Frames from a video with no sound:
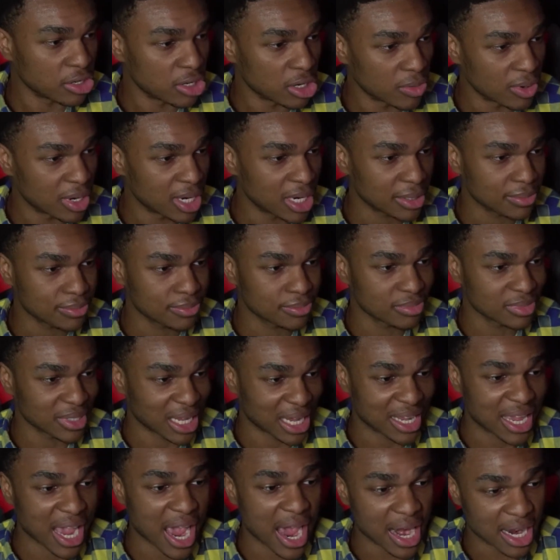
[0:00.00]
what? That
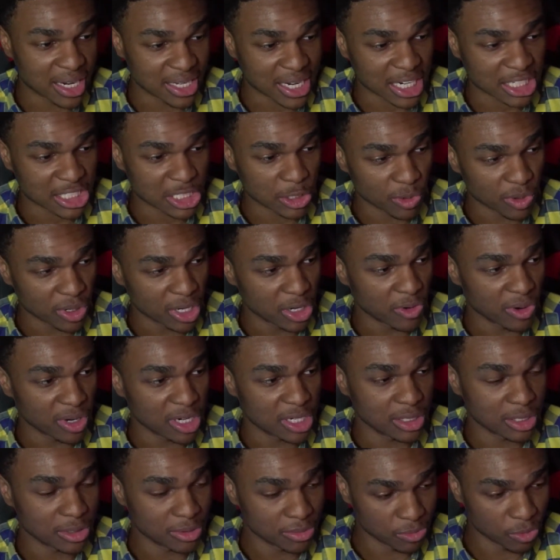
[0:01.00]
can is actually
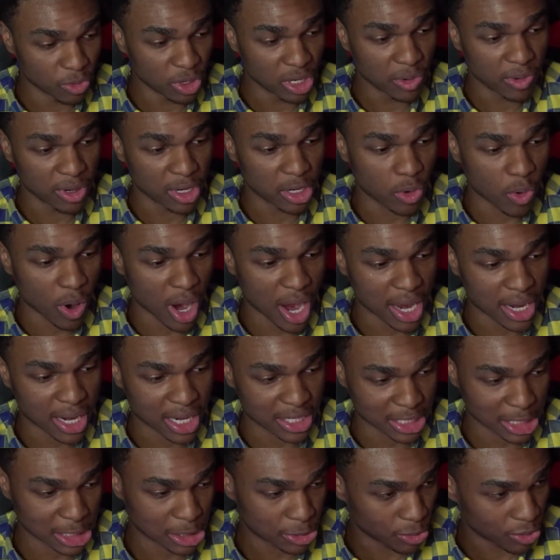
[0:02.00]
really quiet. It's
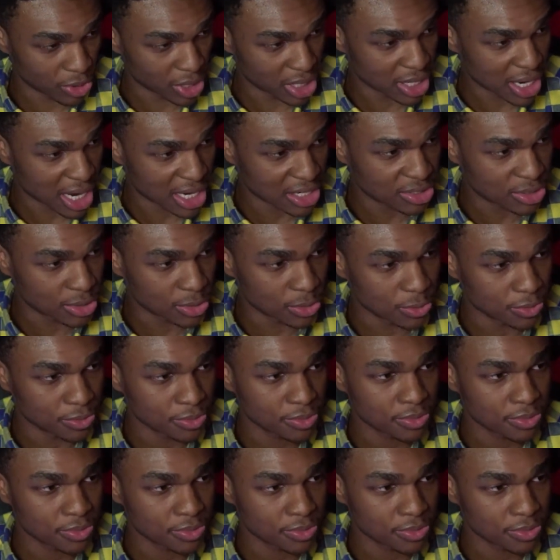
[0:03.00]
actually really nice too.